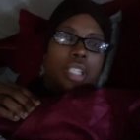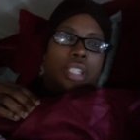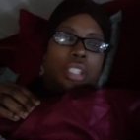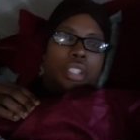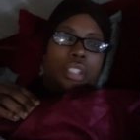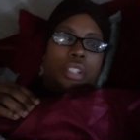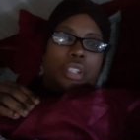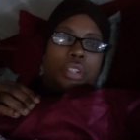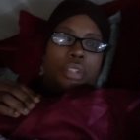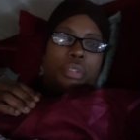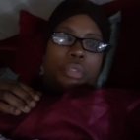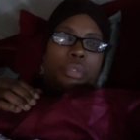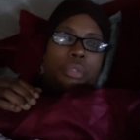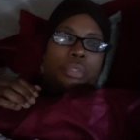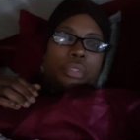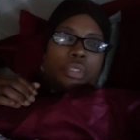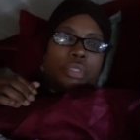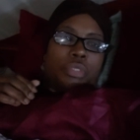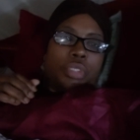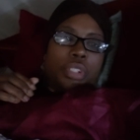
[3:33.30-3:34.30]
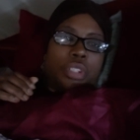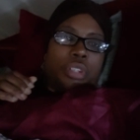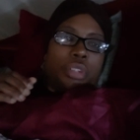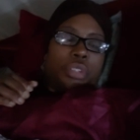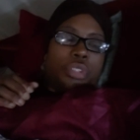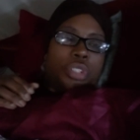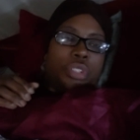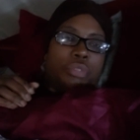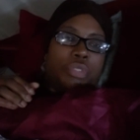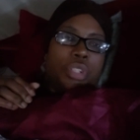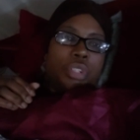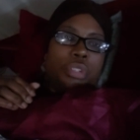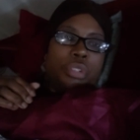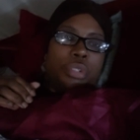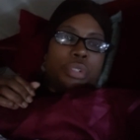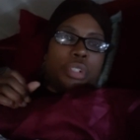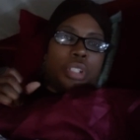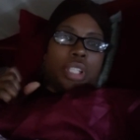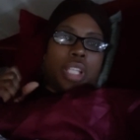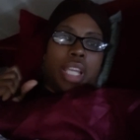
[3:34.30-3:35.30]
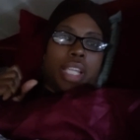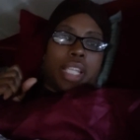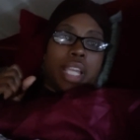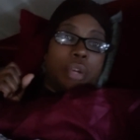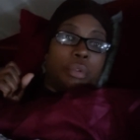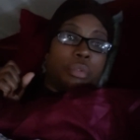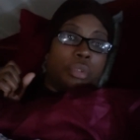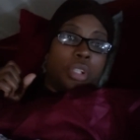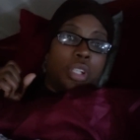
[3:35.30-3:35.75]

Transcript: you know, for those of you who are like, I,